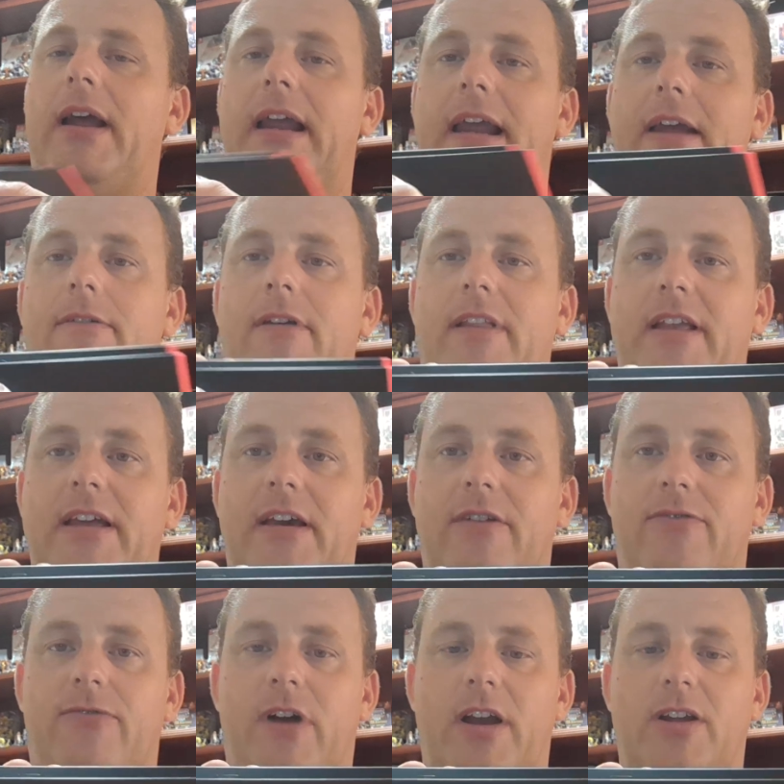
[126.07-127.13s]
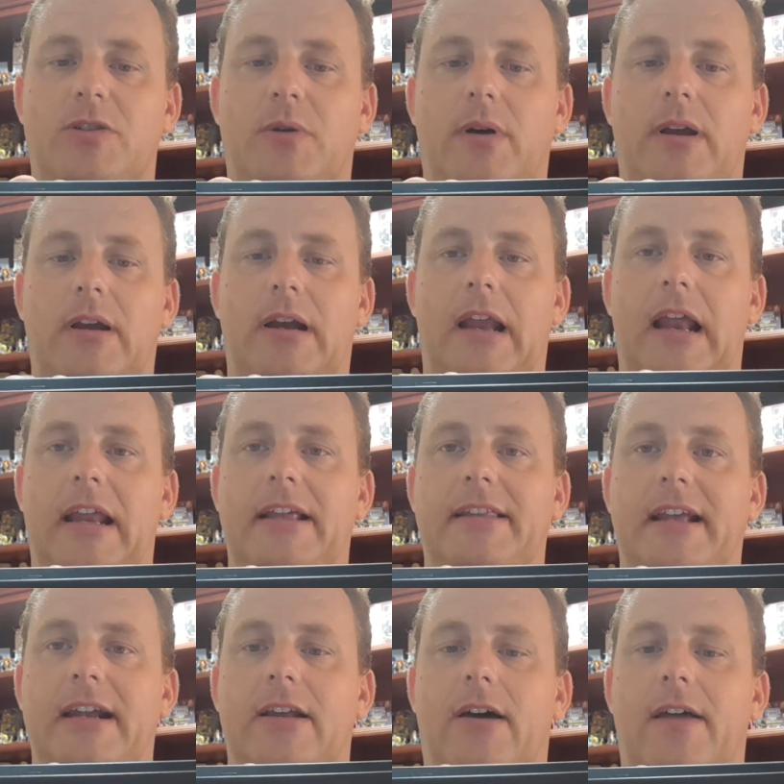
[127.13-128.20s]
here at the front as well, a little
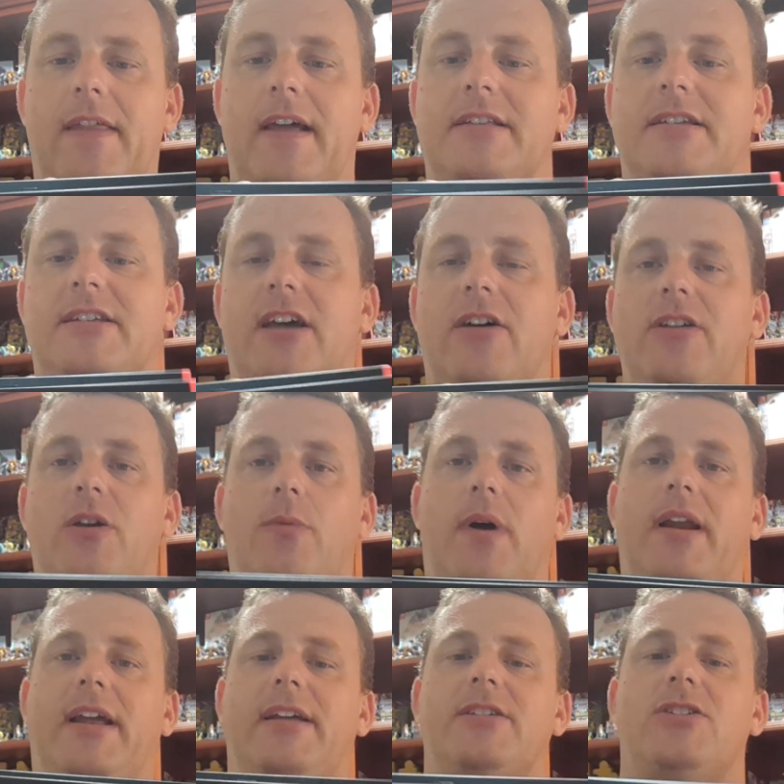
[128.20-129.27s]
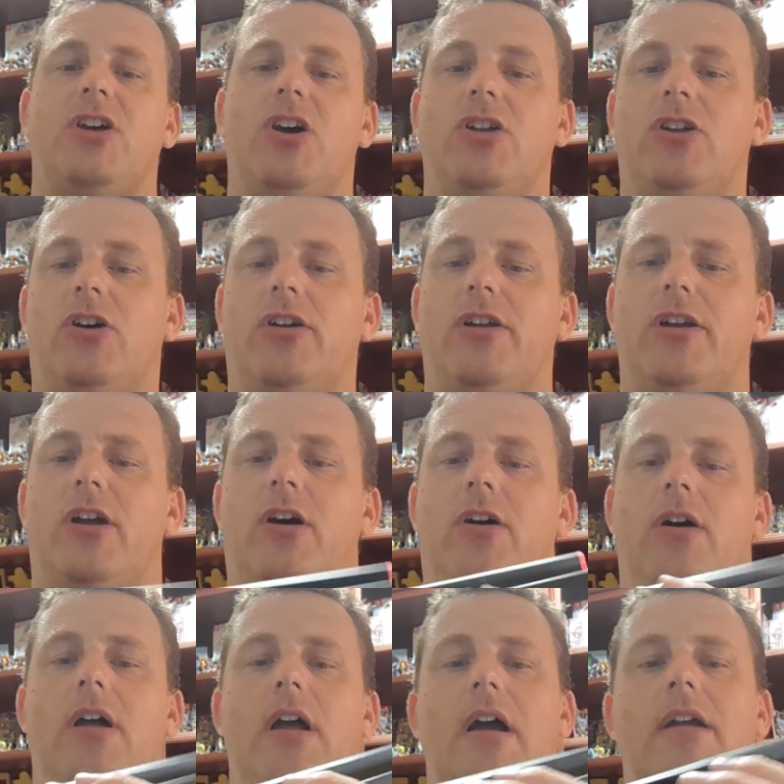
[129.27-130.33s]
LED light there to tell you when it is turned on and
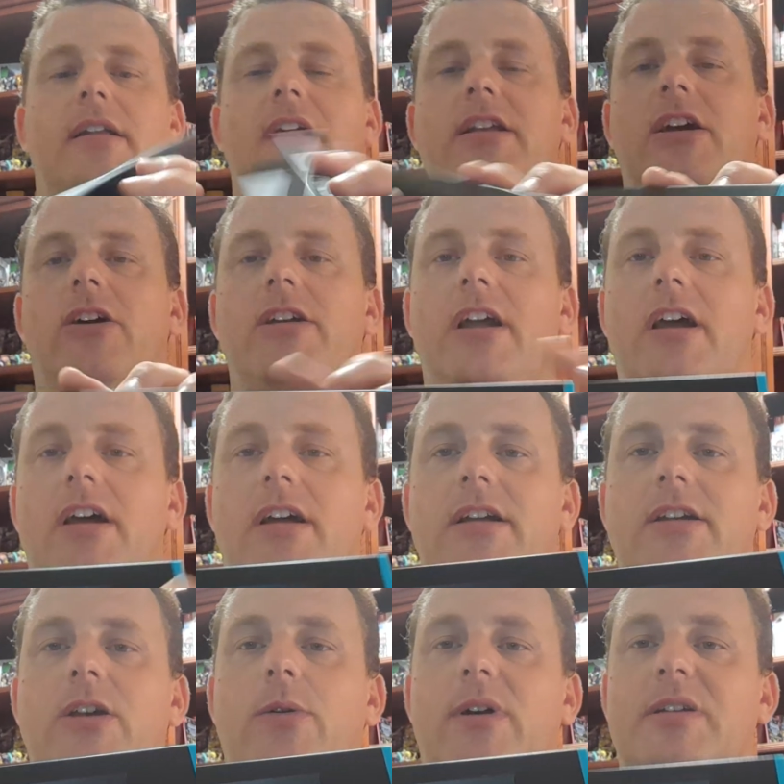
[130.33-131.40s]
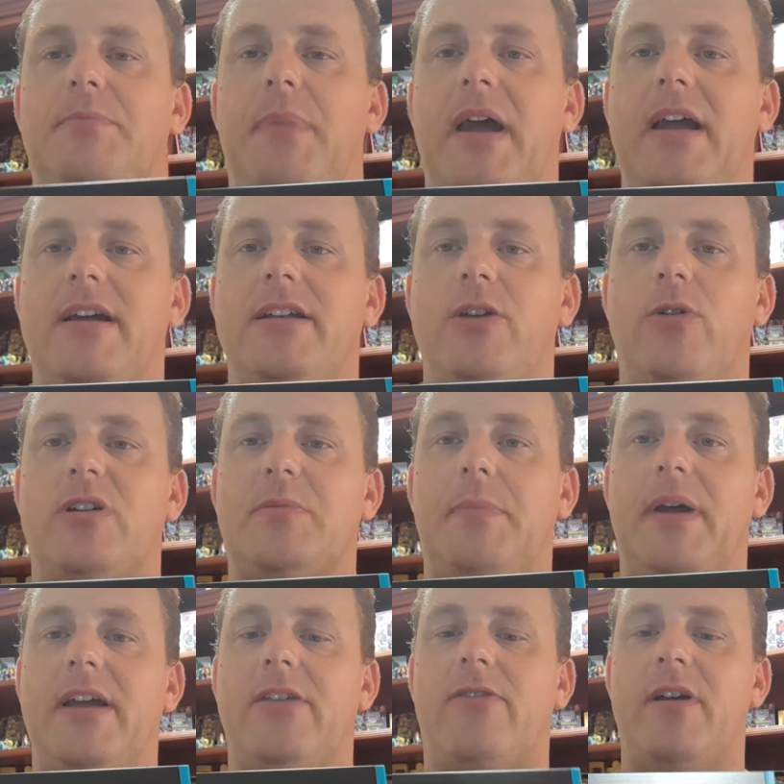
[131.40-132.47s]
not. Then you've got your USB and
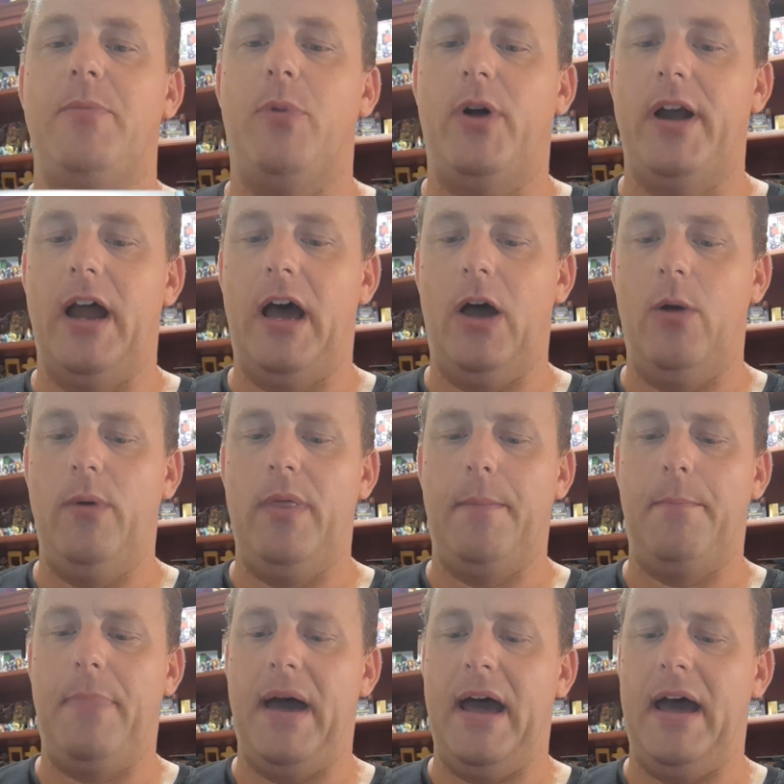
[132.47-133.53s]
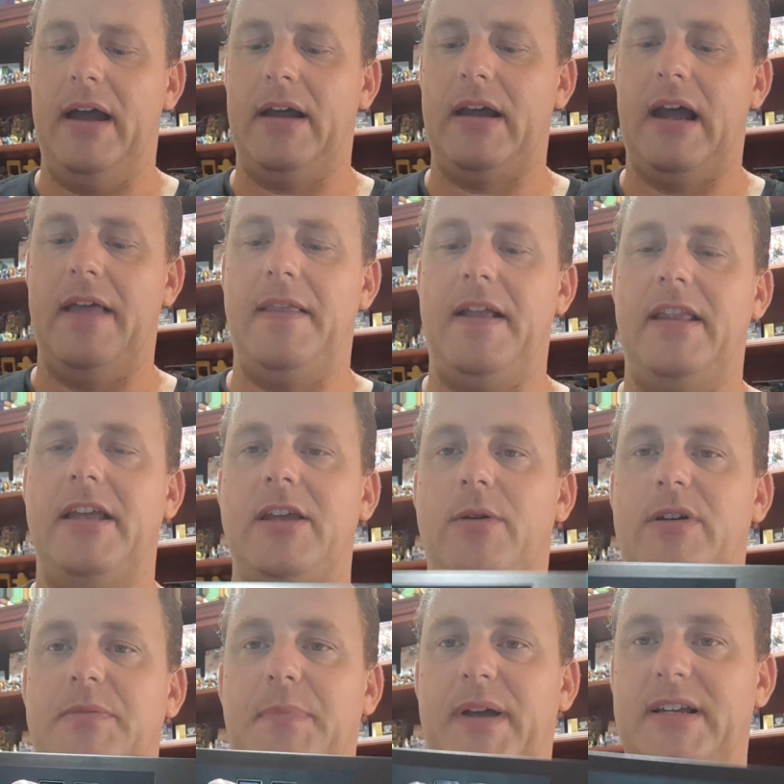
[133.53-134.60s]
USB 3.0 at the back, and then the
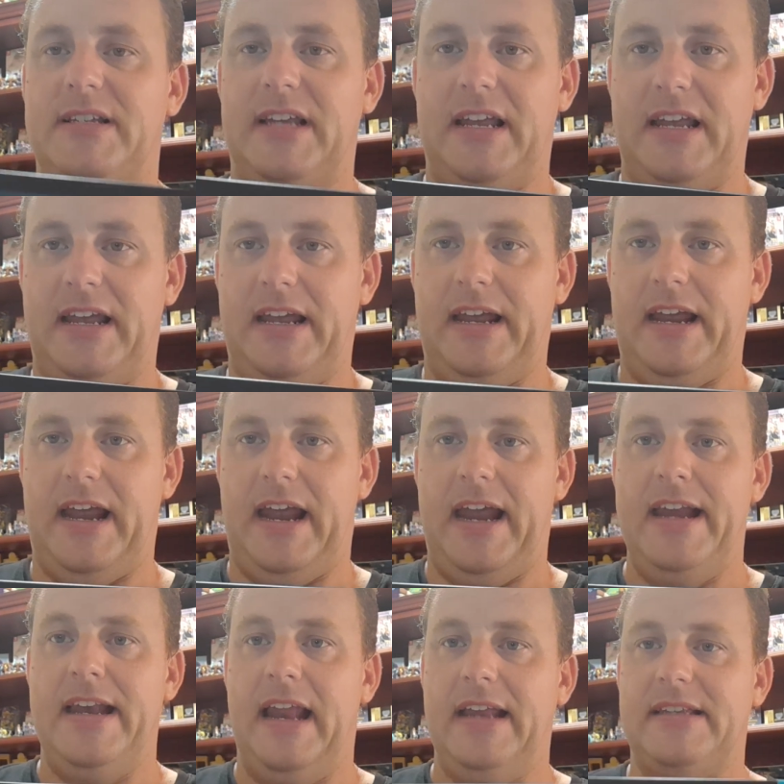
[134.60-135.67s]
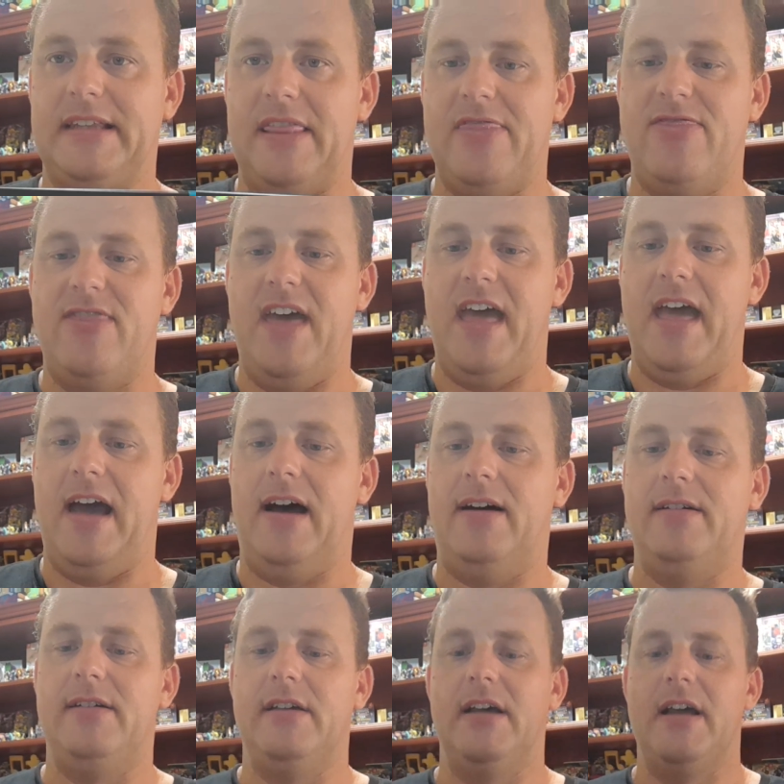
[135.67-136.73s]
USB-C inlet there.
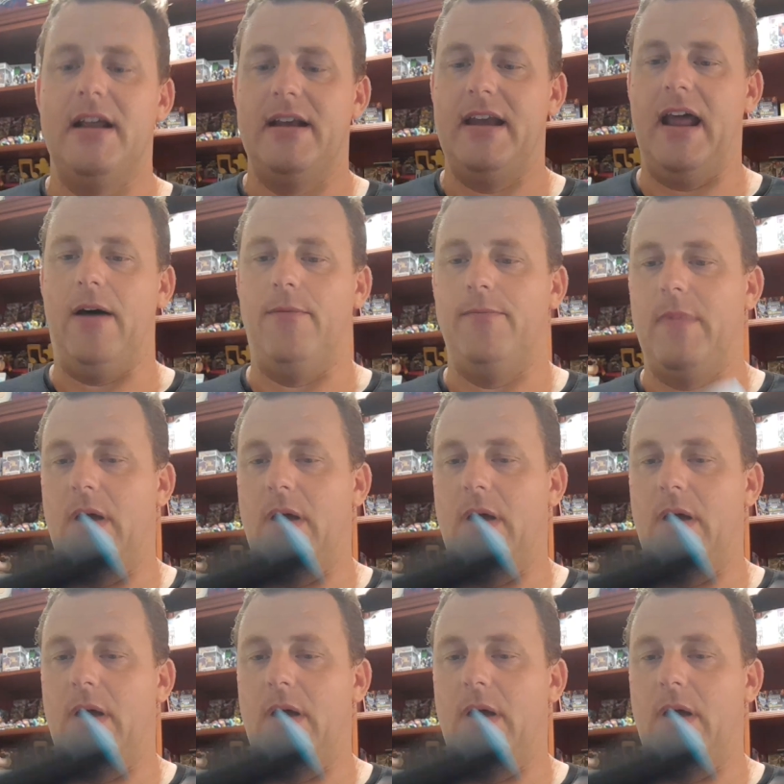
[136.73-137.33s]
Now,